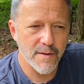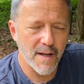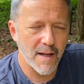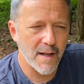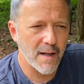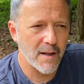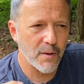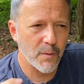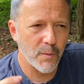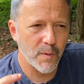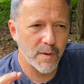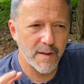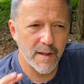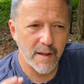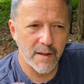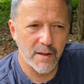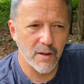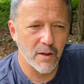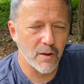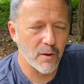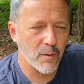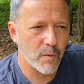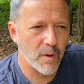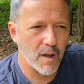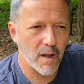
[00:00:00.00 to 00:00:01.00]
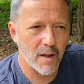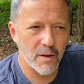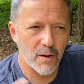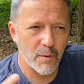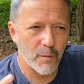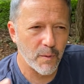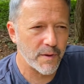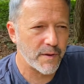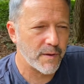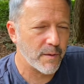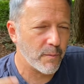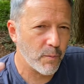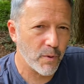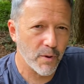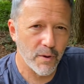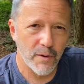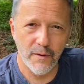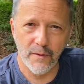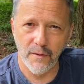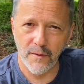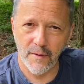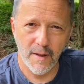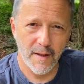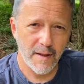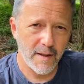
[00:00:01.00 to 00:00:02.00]
I don't know what they call it. I don't know what the word
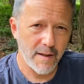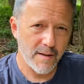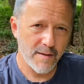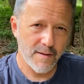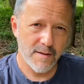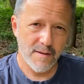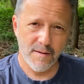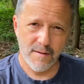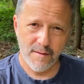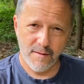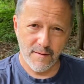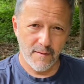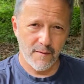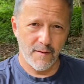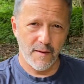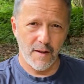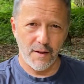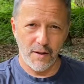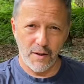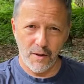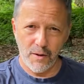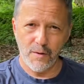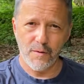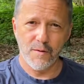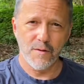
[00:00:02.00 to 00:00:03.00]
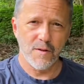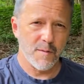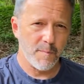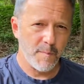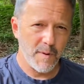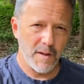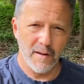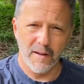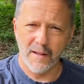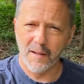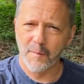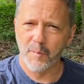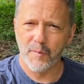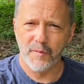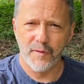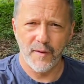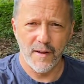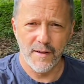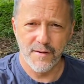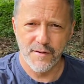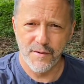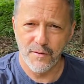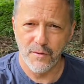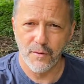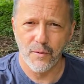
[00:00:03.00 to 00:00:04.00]
it is they use to be like a
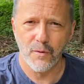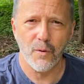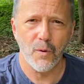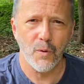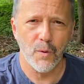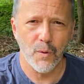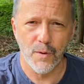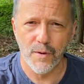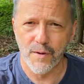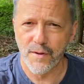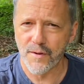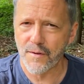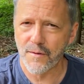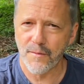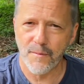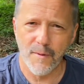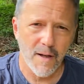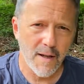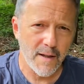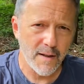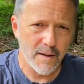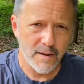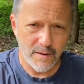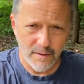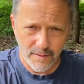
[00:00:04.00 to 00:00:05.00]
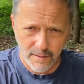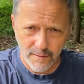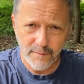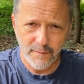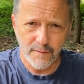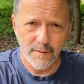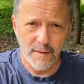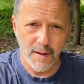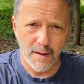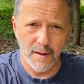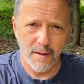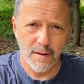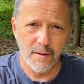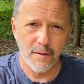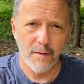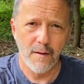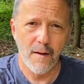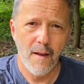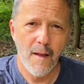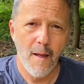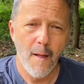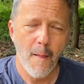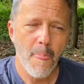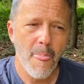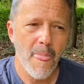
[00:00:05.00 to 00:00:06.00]
professional horse rider, you know,
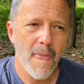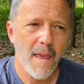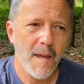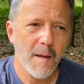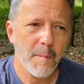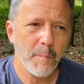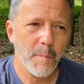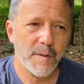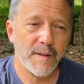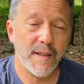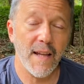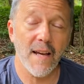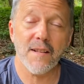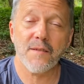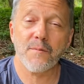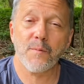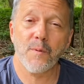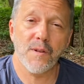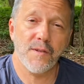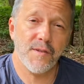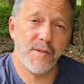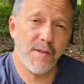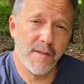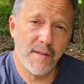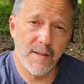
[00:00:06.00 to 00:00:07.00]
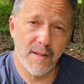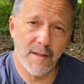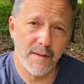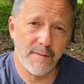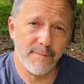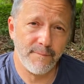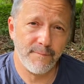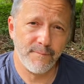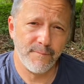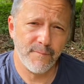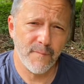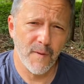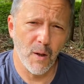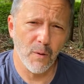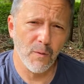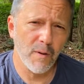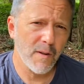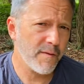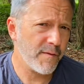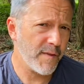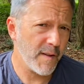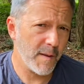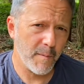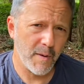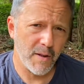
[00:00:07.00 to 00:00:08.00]
but that's what she did. Only
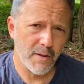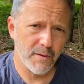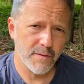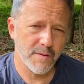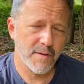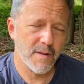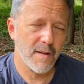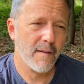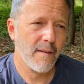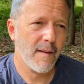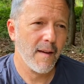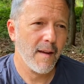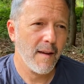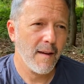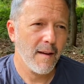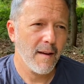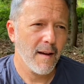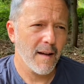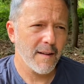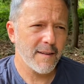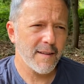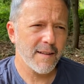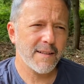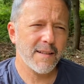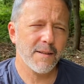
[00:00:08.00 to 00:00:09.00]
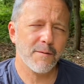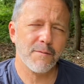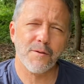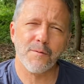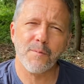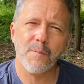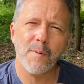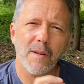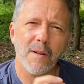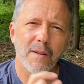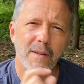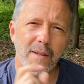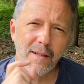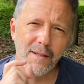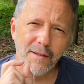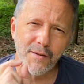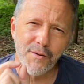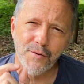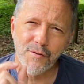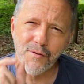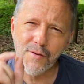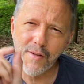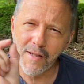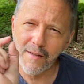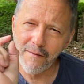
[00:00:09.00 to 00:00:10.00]
females. I thought that was really
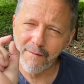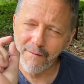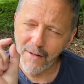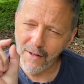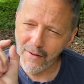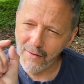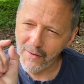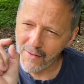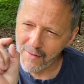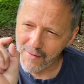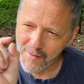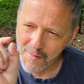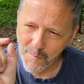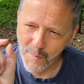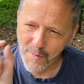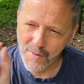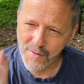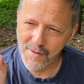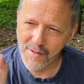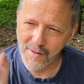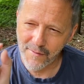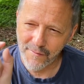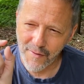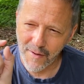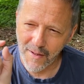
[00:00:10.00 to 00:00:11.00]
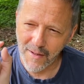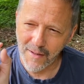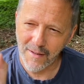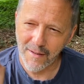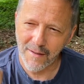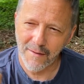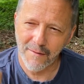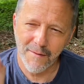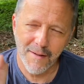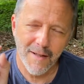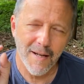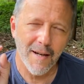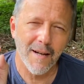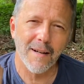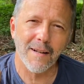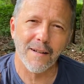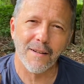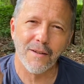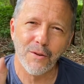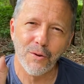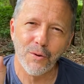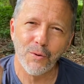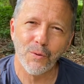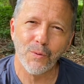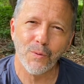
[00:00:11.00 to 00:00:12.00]
interesting, very specific, kind of
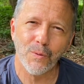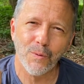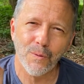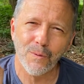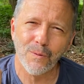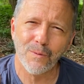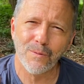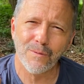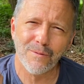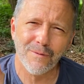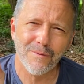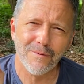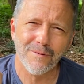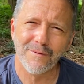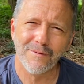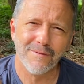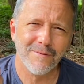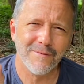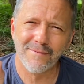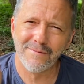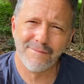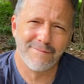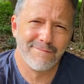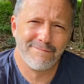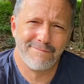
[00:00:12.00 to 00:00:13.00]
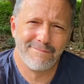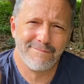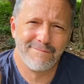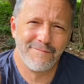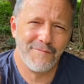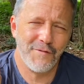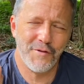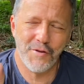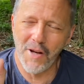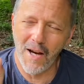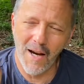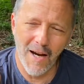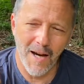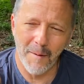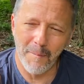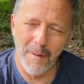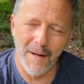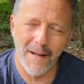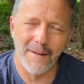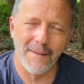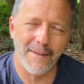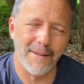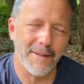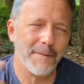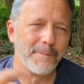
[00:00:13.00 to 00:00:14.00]
cool job. I
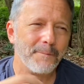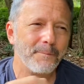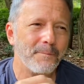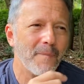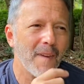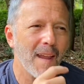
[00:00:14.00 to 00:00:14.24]
don't know.